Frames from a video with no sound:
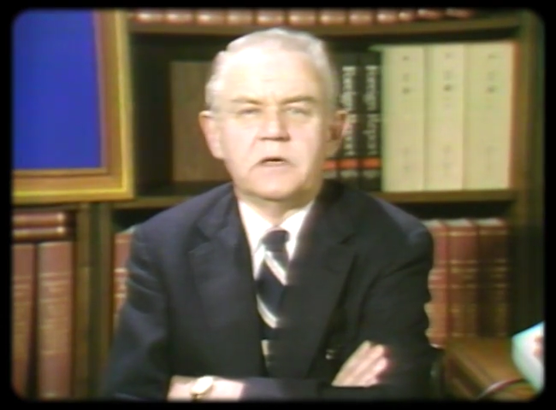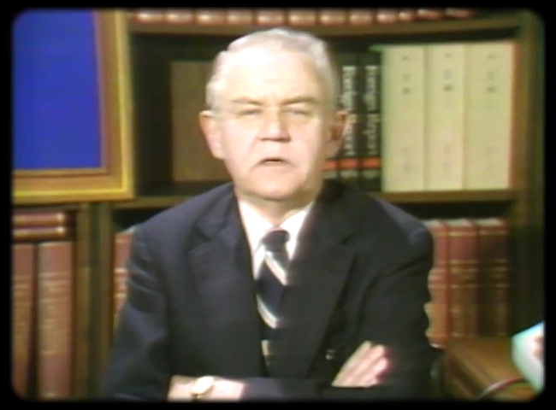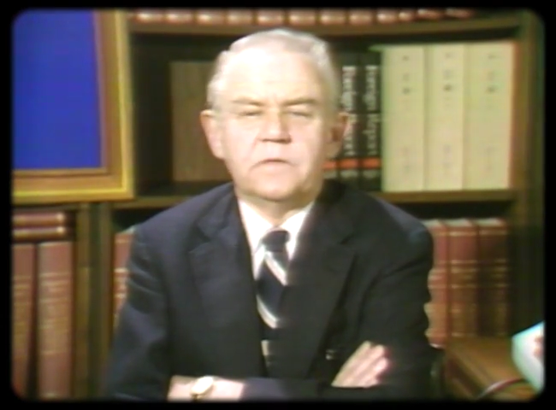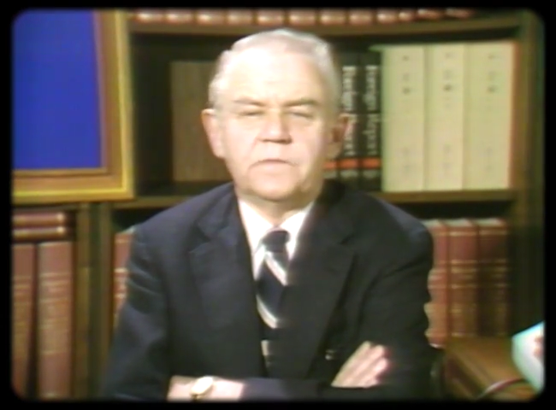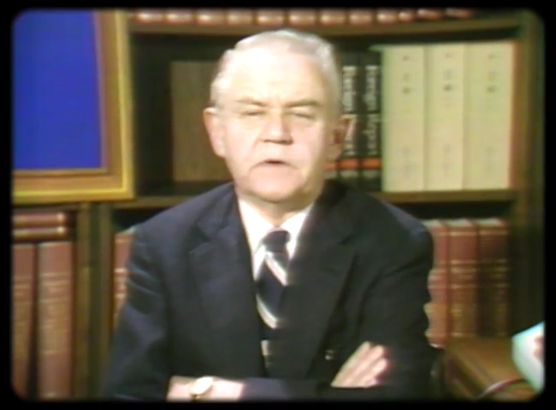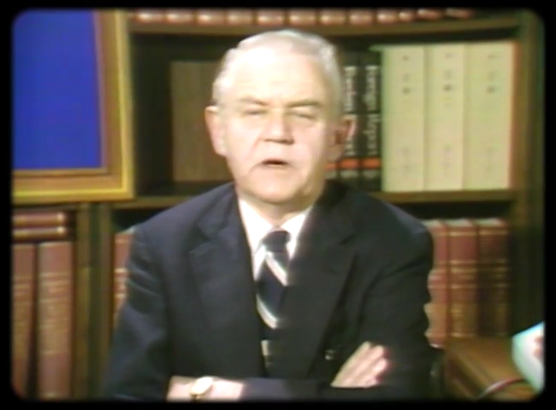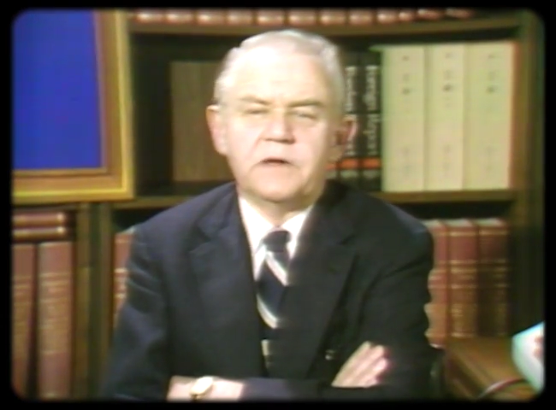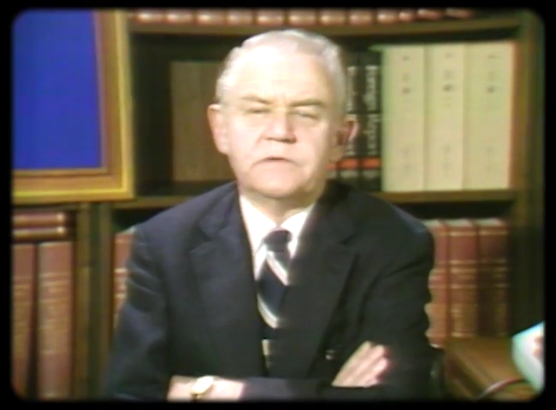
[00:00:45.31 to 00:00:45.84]

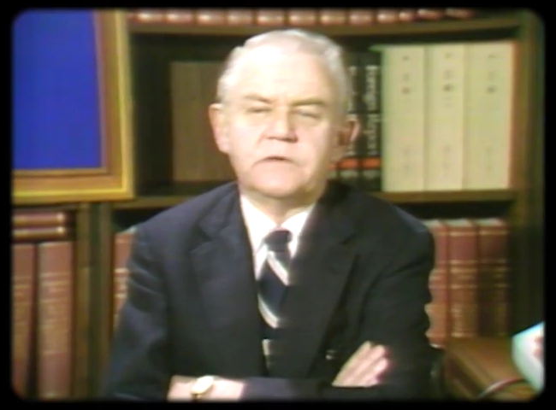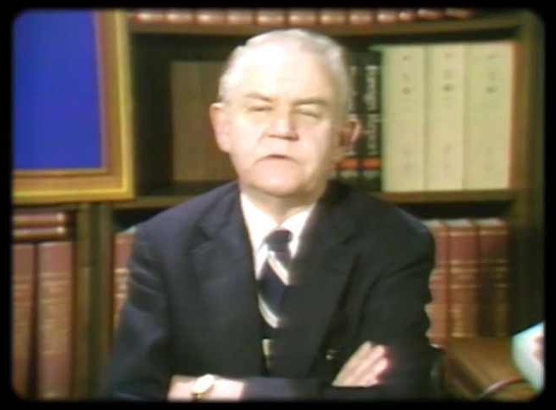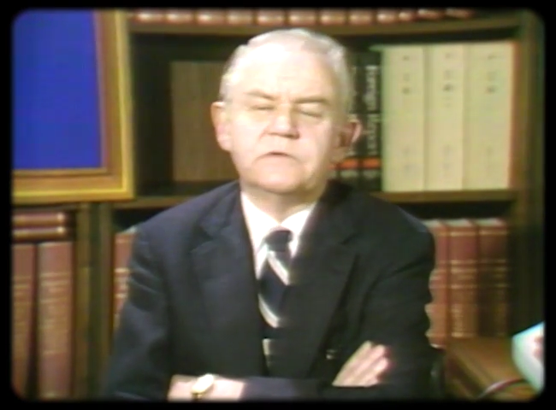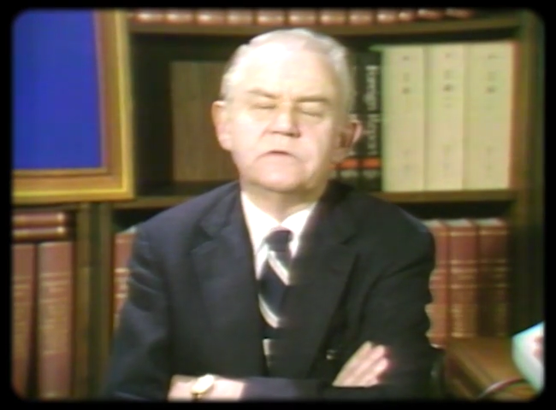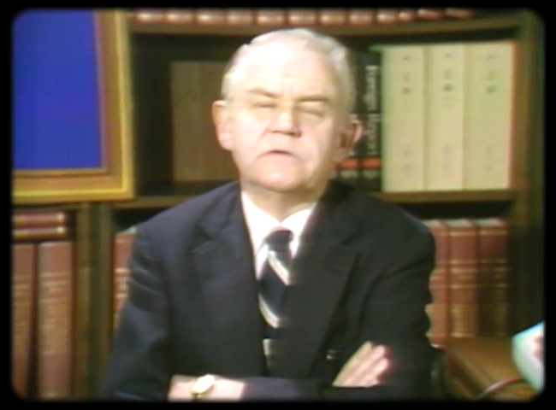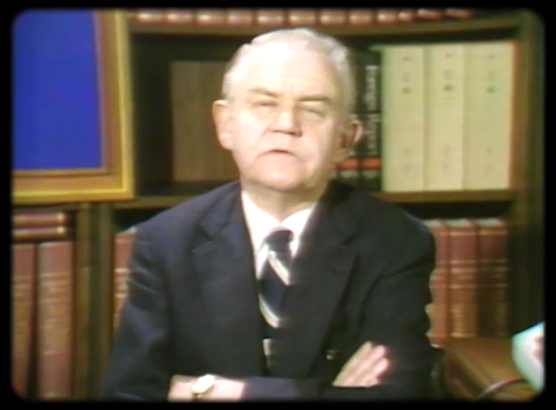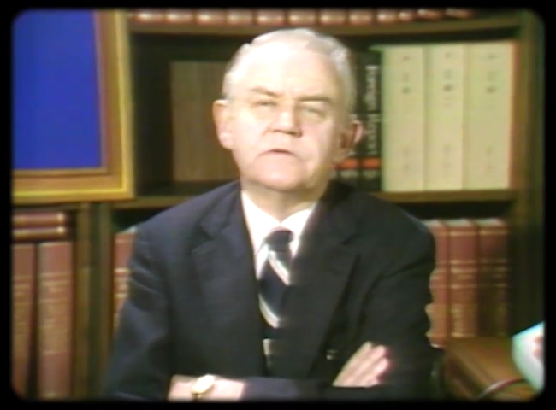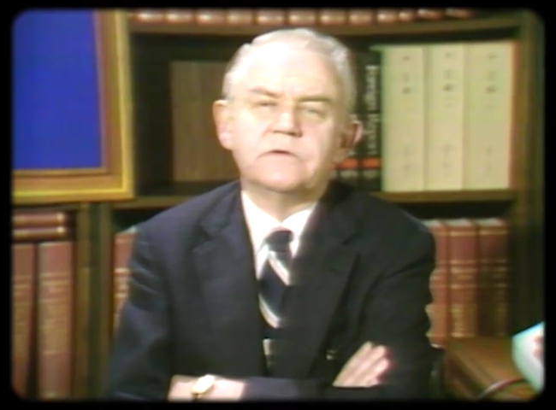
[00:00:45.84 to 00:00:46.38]
Enterprise
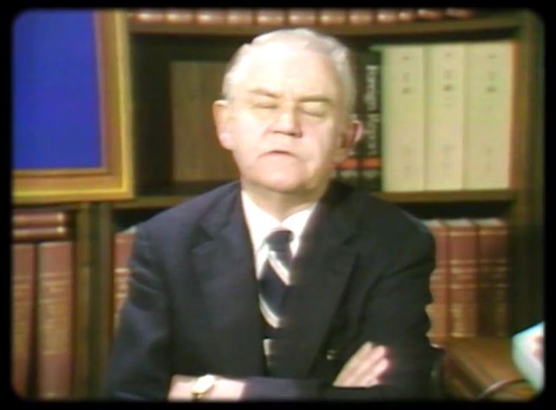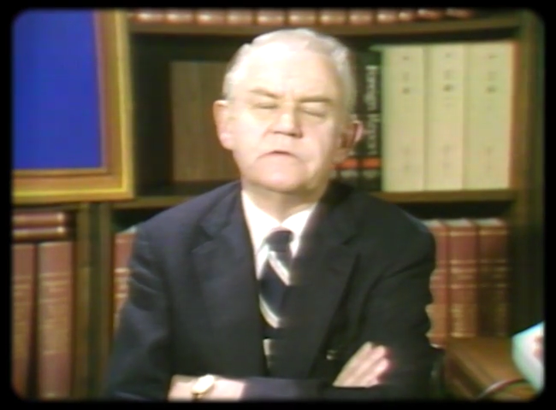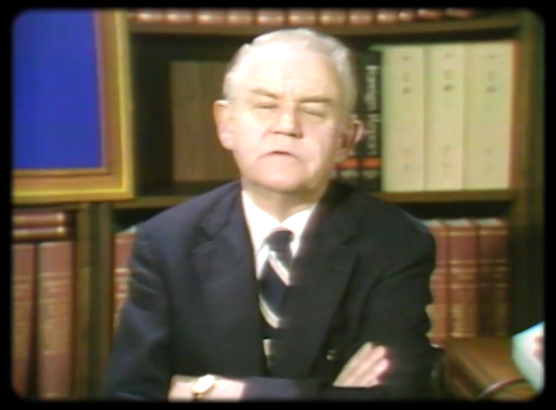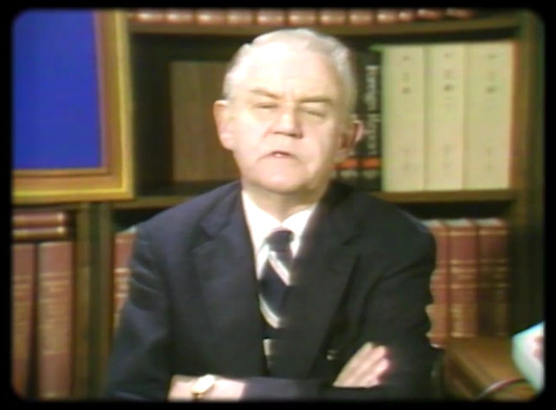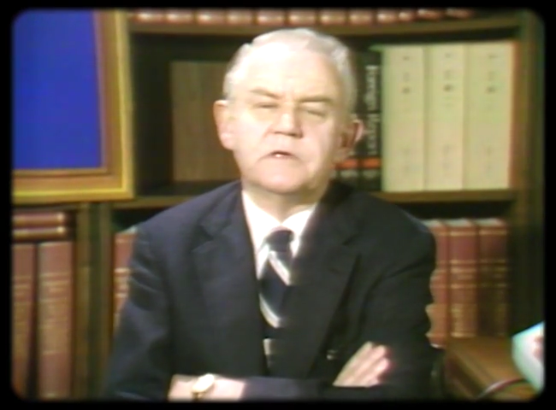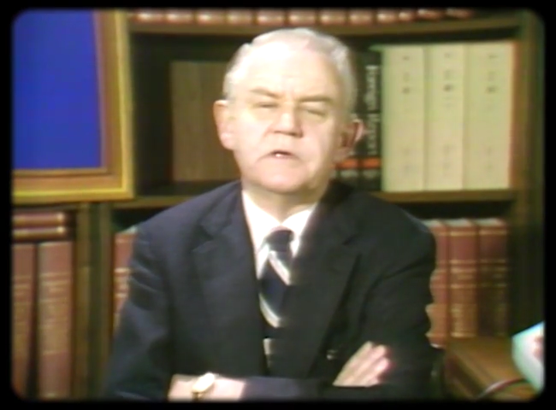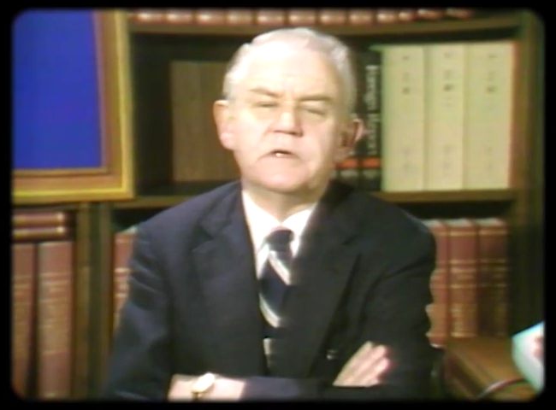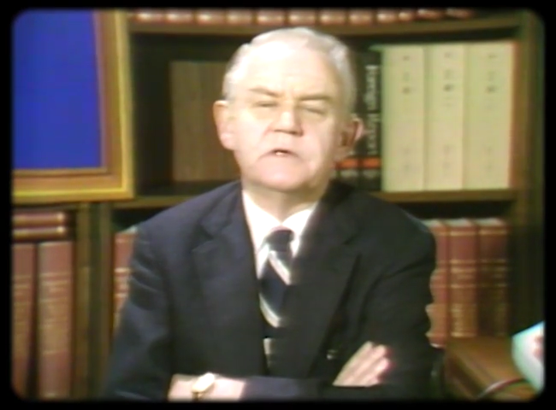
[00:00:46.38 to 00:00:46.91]
Institute
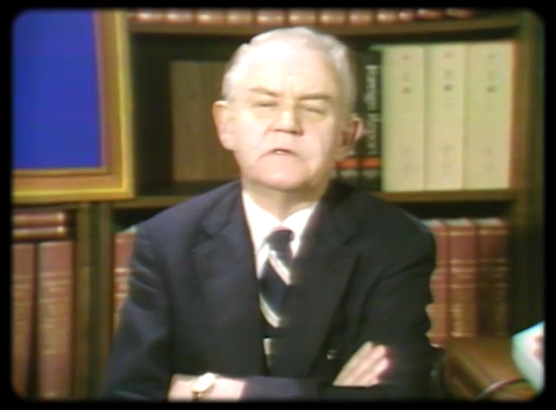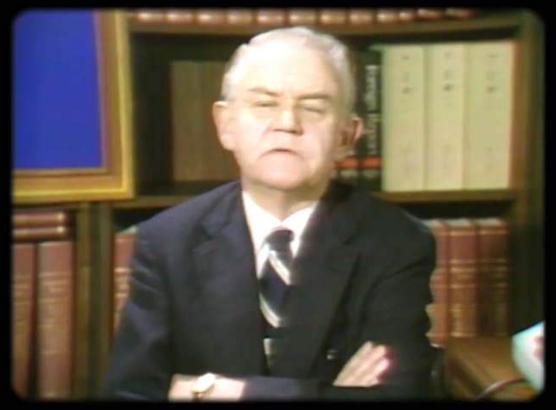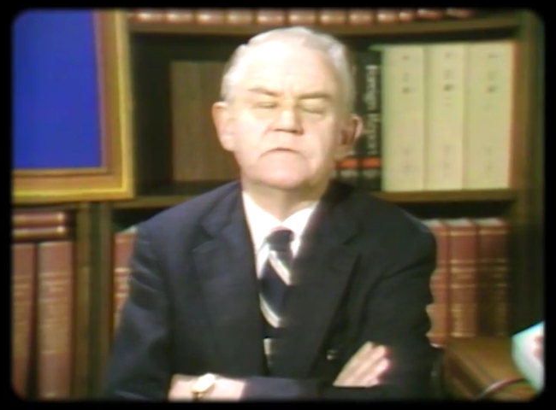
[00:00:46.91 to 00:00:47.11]
series